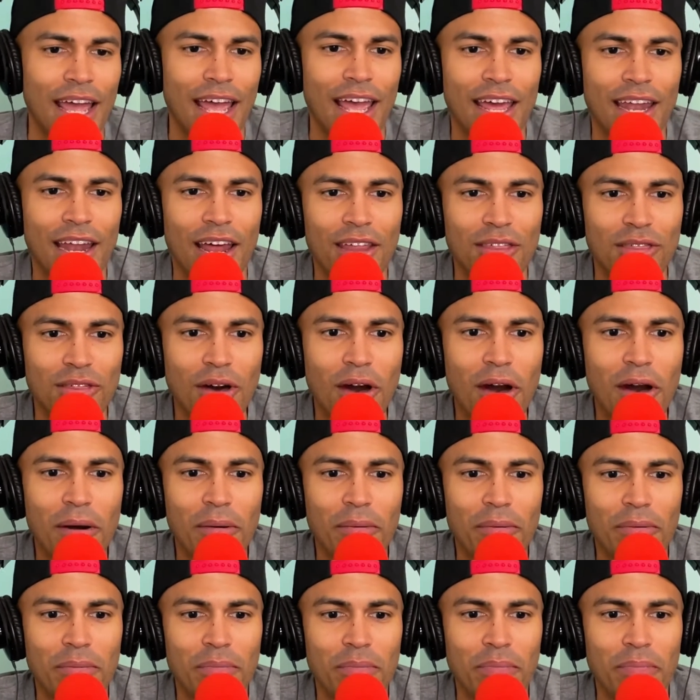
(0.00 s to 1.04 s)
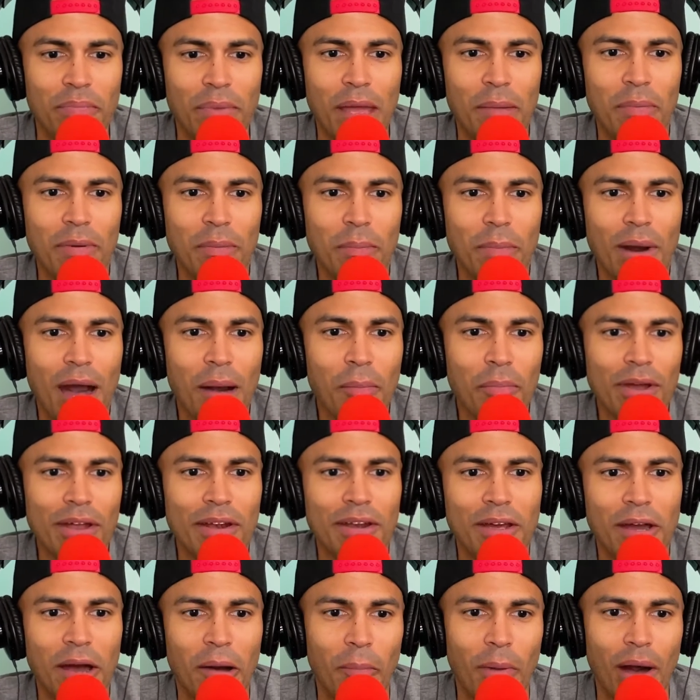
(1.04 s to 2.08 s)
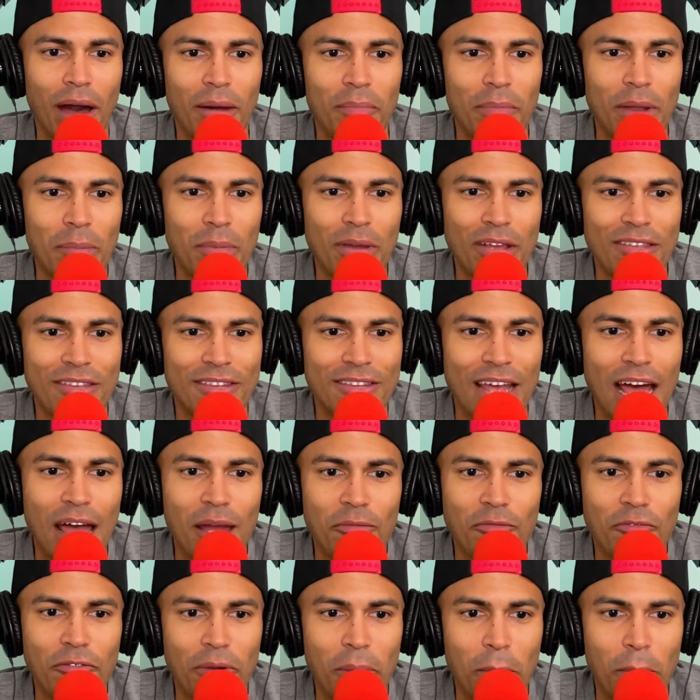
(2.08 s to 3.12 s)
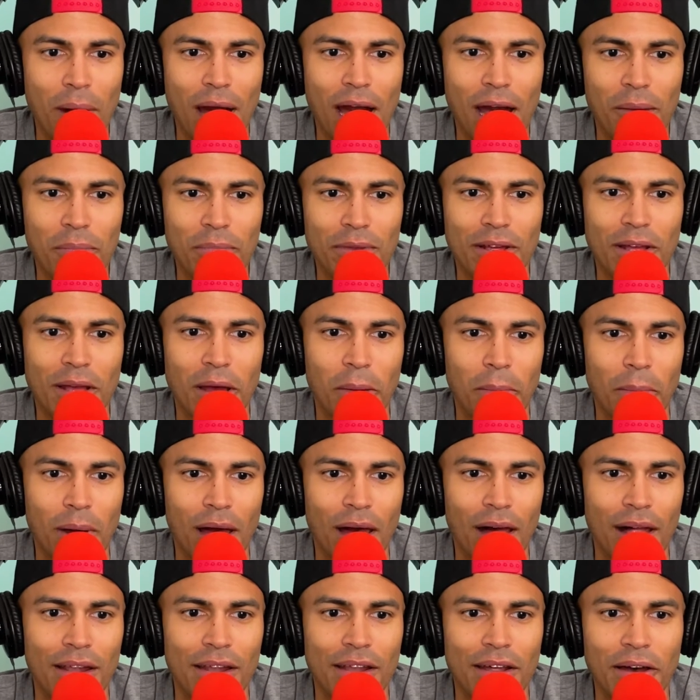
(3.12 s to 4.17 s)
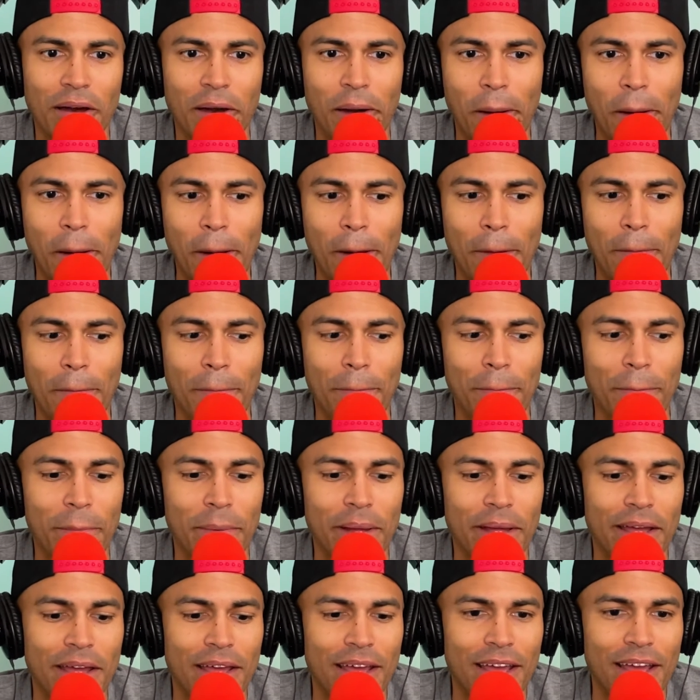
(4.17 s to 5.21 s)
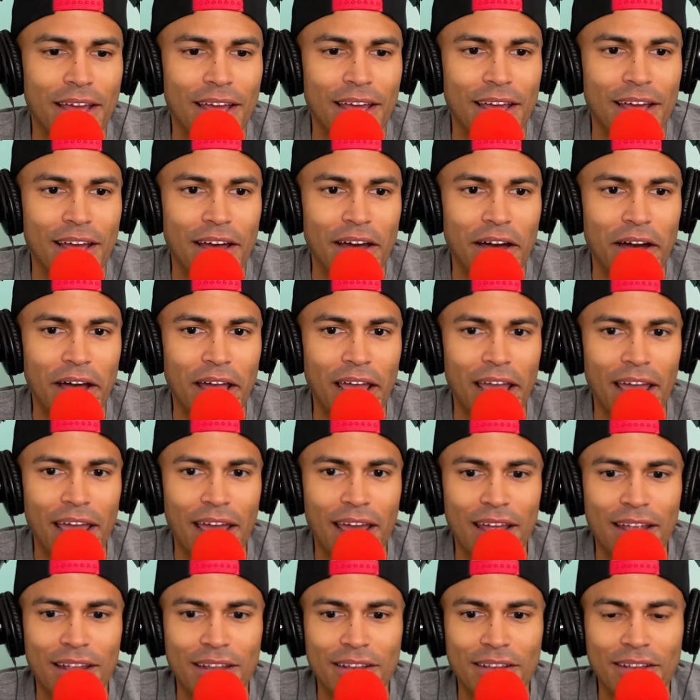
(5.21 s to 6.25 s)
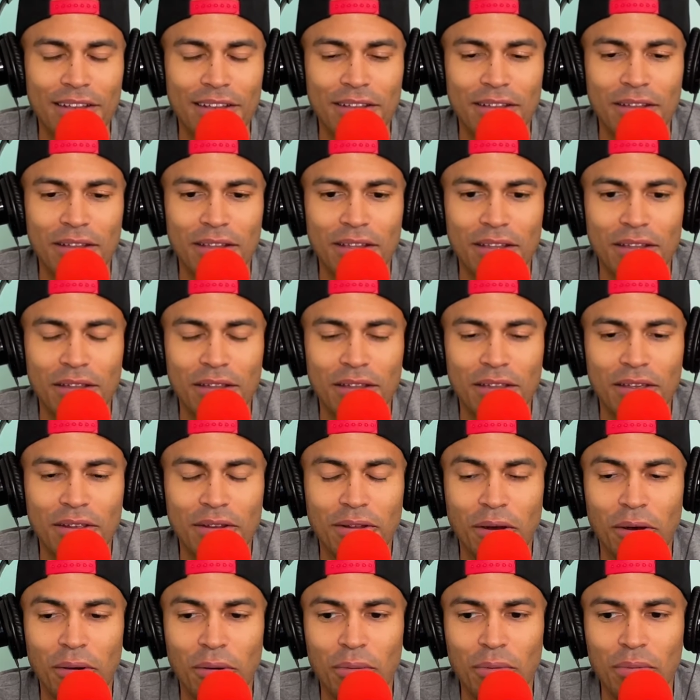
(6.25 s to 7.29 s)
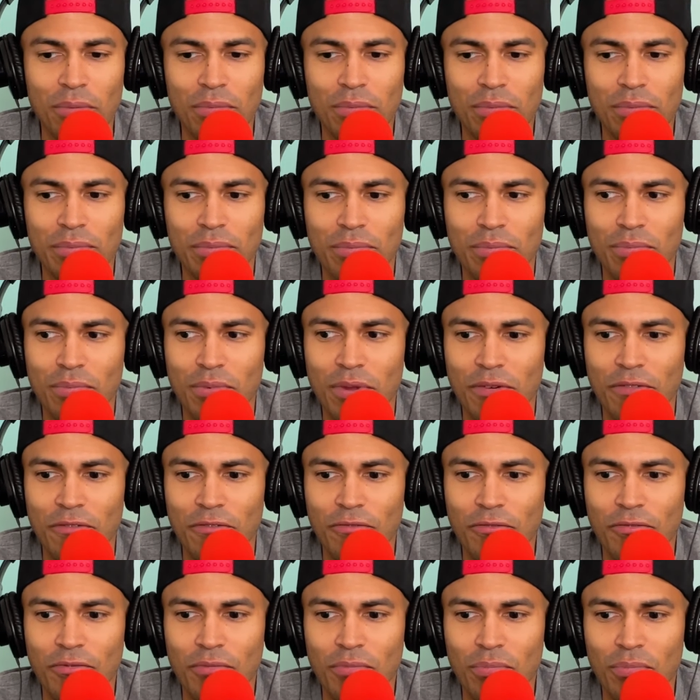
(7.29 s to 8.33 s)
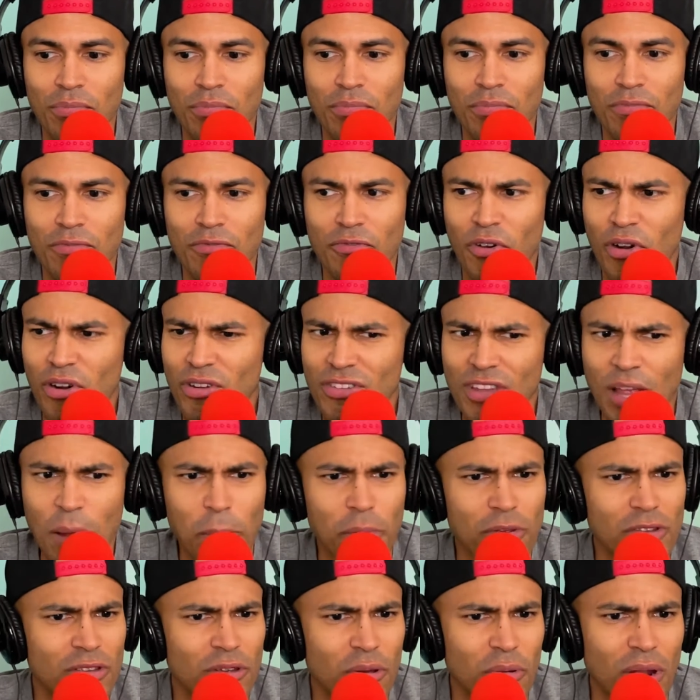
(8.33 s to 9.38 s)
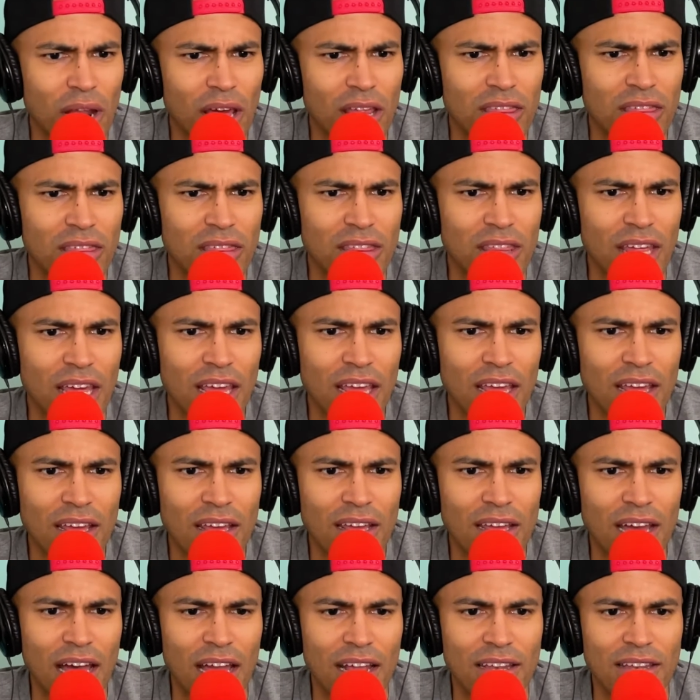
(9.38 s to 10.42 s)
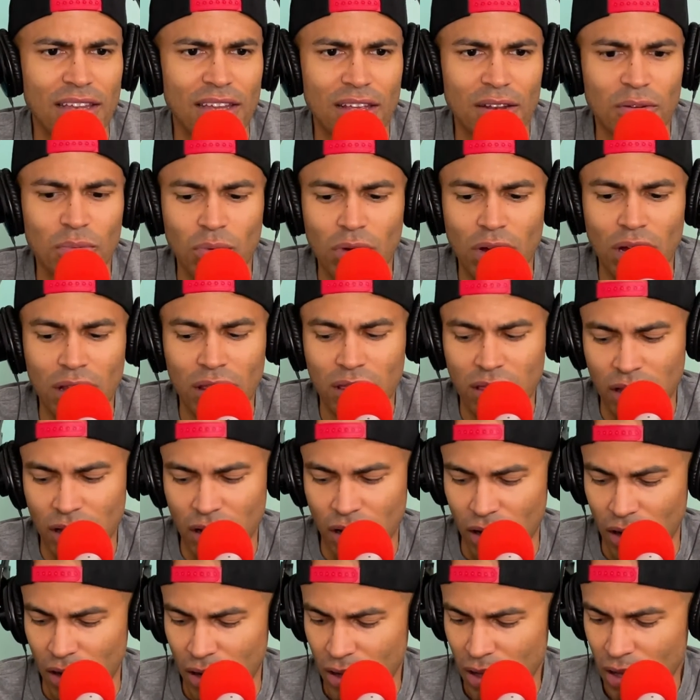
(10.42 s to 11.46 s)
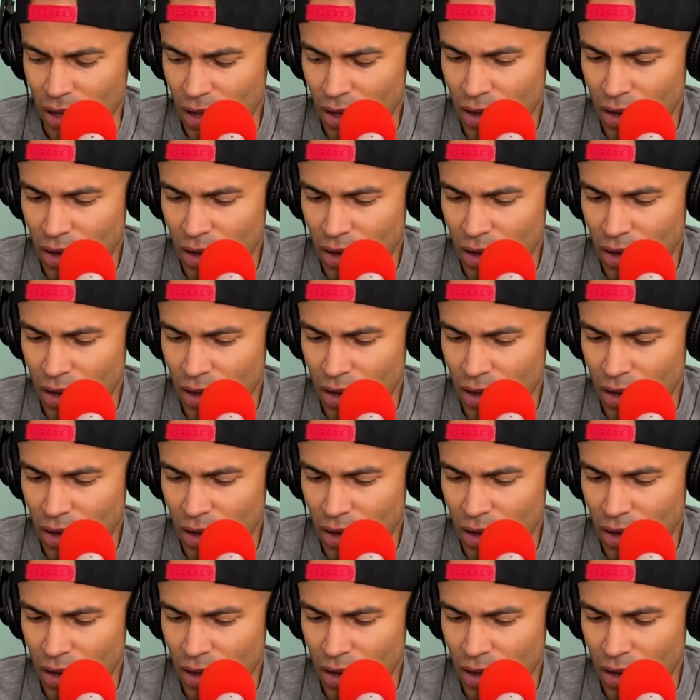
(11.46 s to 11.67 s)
And I thought maybe Mom can come on. Maybe it's time for Mom to come on. And the first episode I think I did with I